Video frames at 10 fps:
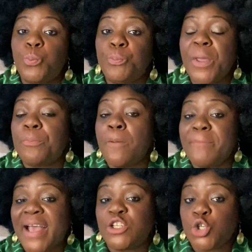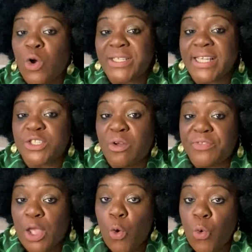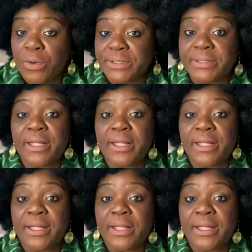people make choices of their own.